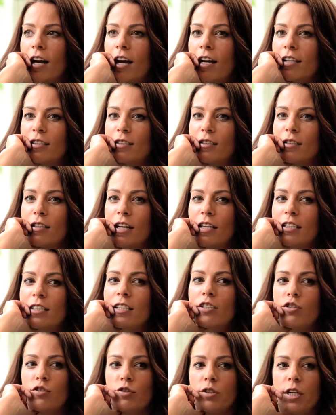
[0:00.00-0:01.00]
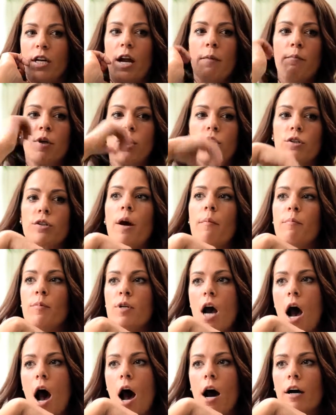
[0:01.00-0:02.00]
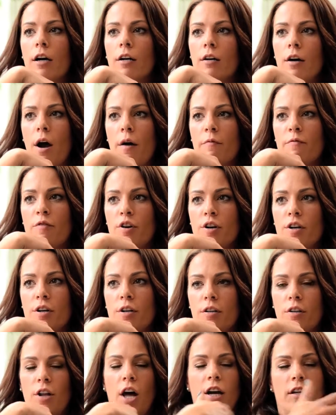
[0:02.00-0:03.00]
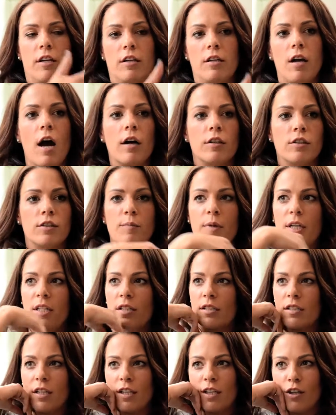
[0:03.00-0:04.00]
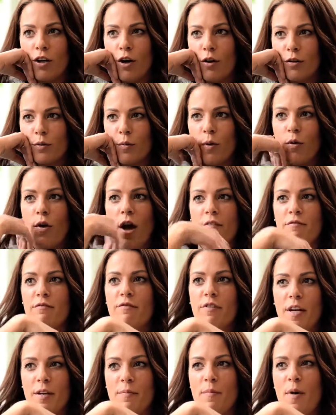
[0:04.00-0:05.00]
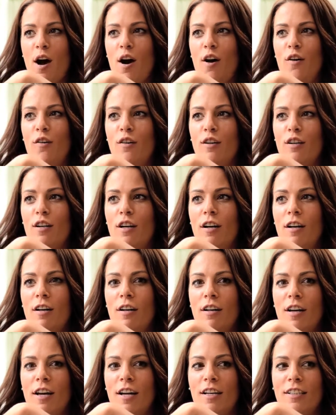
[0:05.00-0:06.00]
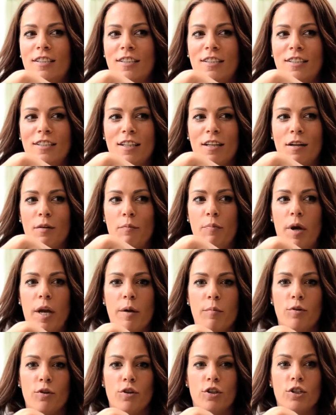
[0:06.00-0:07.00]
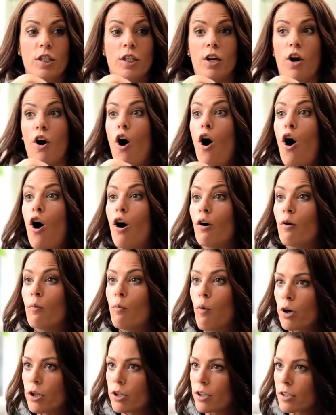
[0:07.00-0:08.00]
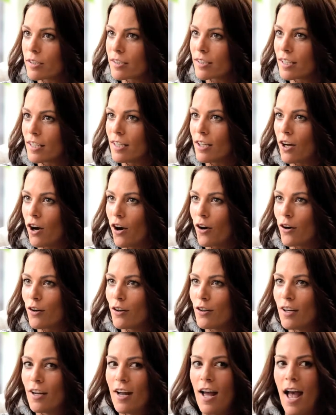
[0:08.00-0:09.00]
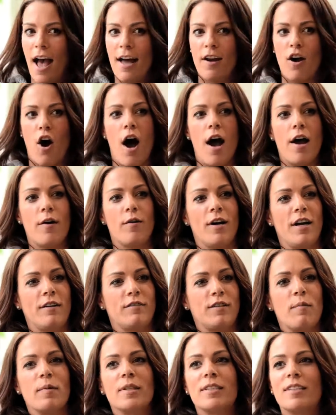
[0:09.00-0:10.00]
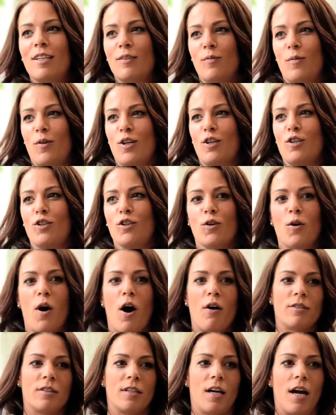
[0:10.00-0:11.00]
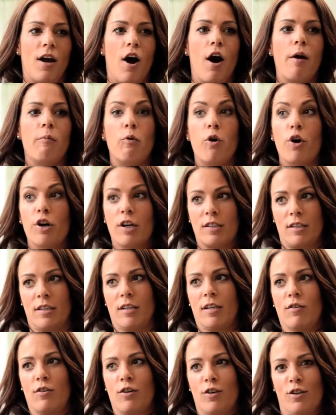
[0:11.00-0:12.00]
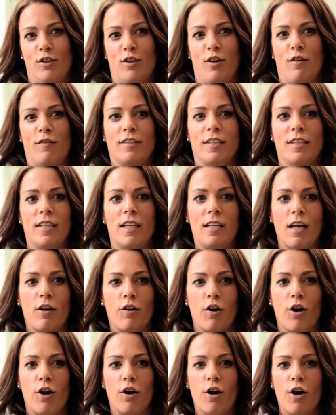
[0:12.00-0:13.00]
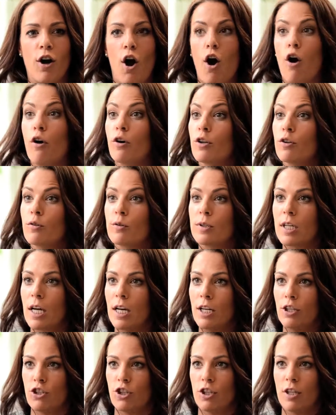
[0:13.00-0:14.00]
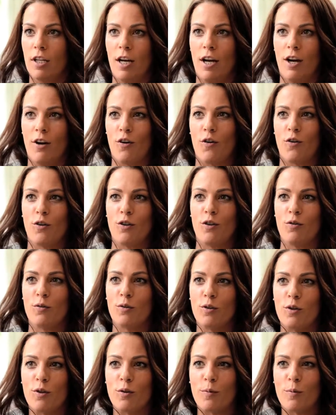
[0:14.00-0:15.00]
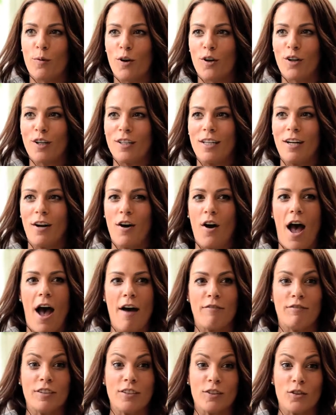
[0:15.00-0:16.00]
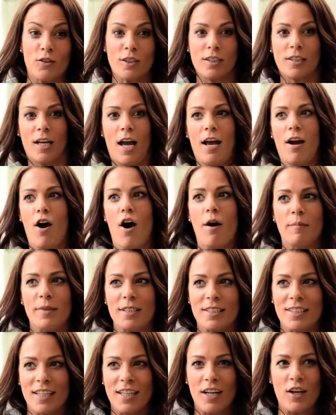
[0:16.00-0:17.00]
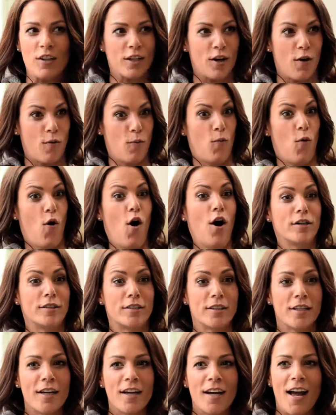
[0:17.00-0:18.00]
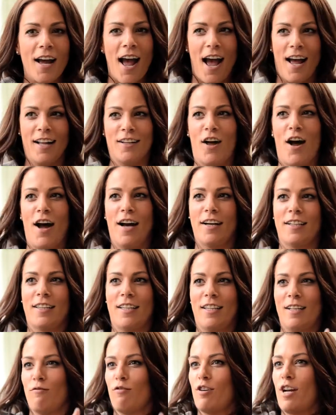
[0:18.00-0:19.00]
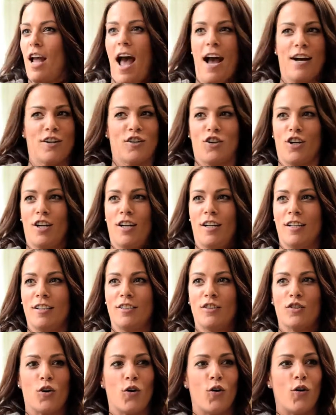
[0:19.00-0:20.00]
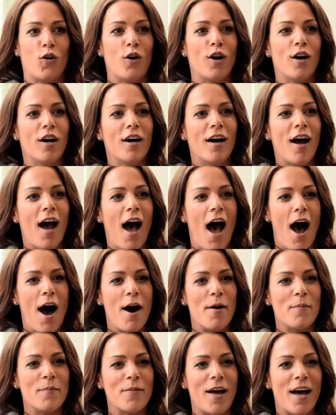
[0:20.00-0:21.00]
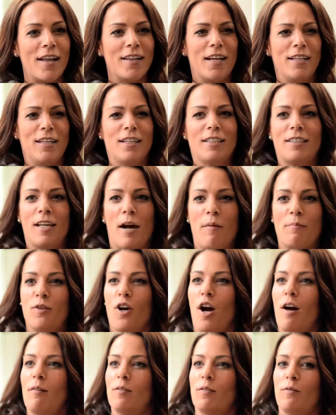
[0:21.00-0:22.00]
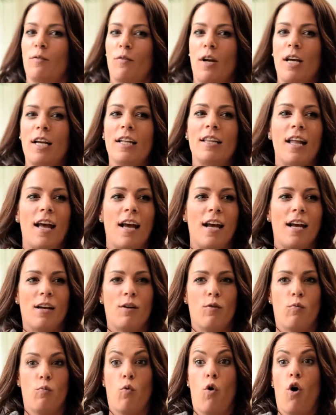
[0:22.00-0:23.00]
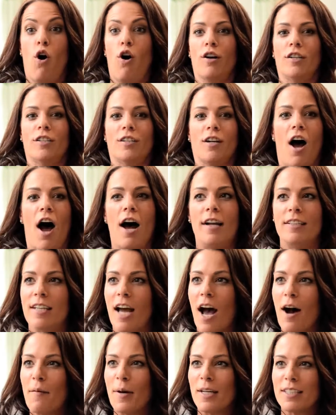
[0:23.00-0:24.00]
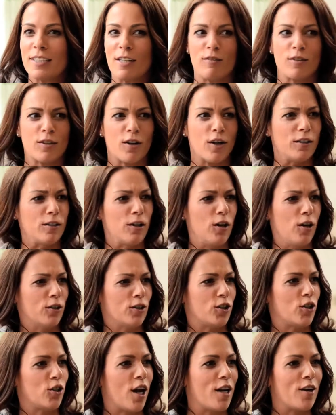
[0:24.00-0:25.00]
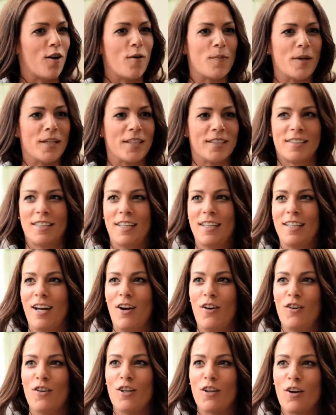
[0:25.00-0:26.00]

It's interesting, and because I'm young, I'm very like young to be a CEO as well and female, it's people usually go, oh, what, you're the CEO? And if someone says, what do you do? I'll say, I work at St Kilda Youth Service, and then they'll go, oh, are you a teacher there, or are you a youth worker? And then I'll have to sort of say, oh, I'm a CEO, and they go, what? And like the reactions and then you sometimes in there, what, I doubt myself and go, oh, should I not be the CEO?